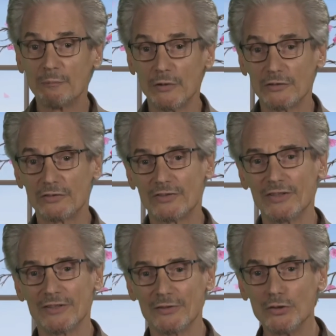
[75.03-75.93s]
But
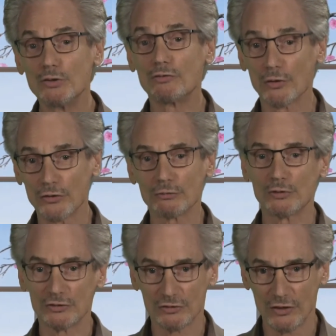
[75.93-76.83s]
the new version,
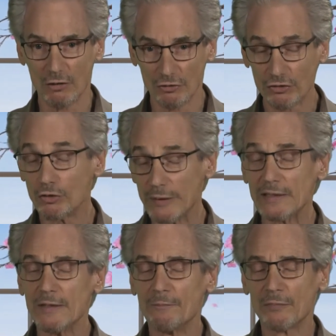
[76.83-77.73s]
which is called
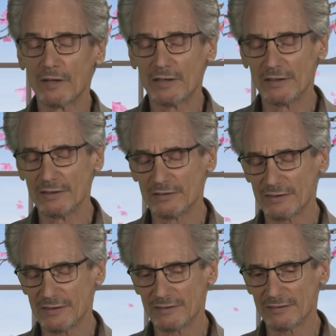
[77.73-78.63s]
suet, is
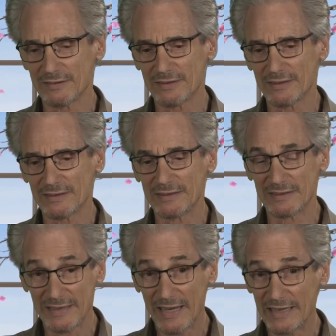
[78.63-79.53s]

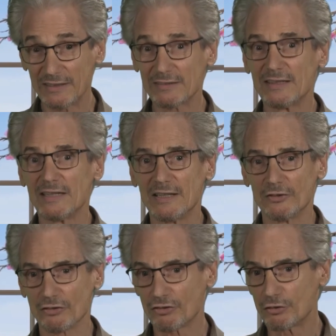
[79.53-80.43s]
in cakes.
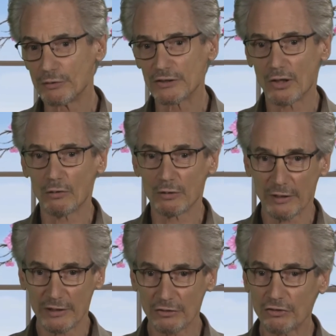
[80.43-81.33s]
There's a suet dough and a
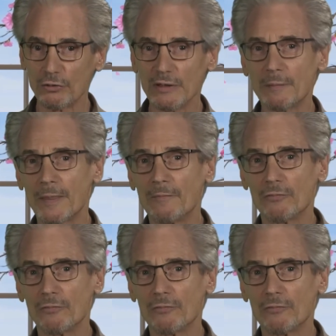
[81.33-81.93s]
regular suet.